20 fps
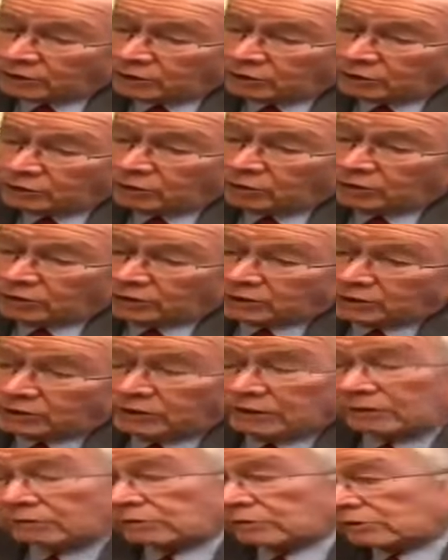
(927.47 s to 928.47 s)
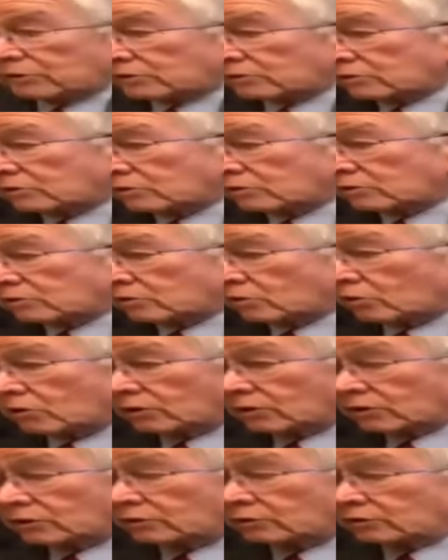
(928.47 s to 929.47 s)
in New York, and I was
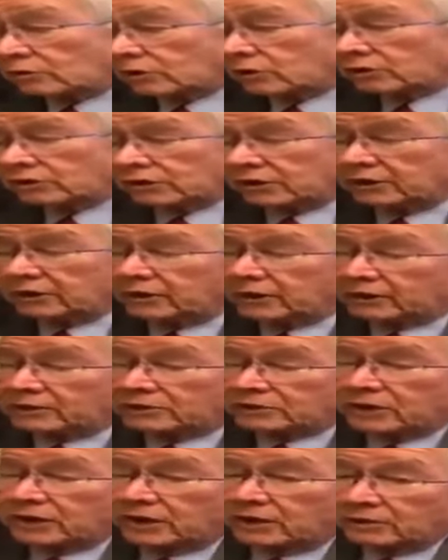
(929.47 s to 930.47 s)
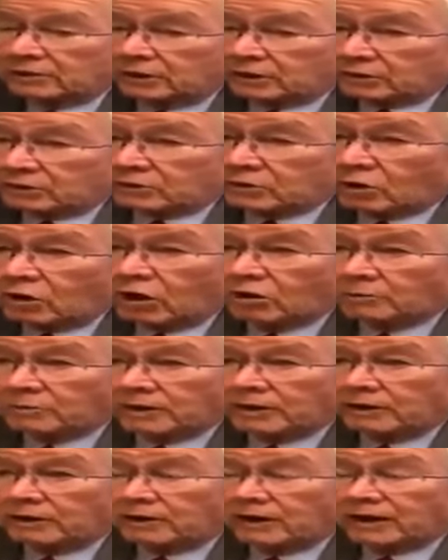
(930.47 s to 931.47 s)
going to New Jersey the next day, and they called
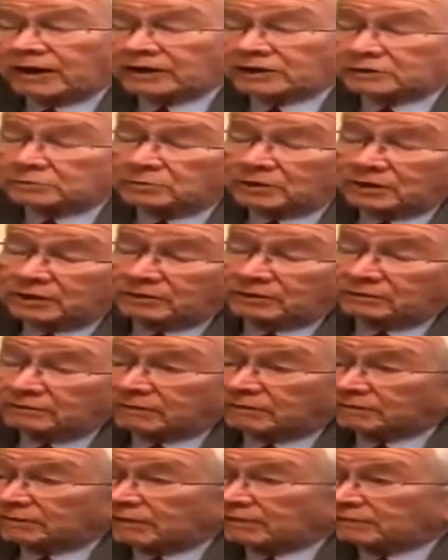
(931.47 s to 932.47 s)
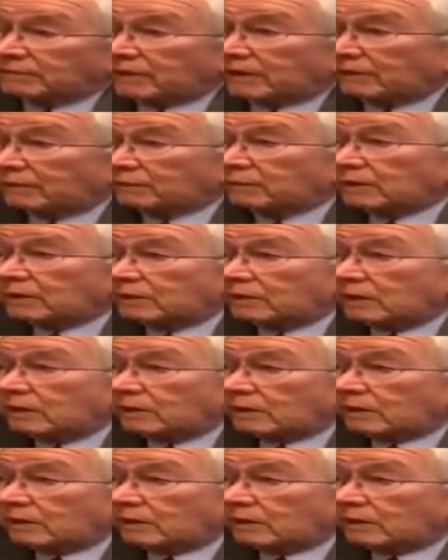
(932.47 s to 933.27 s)
me and asked me if I would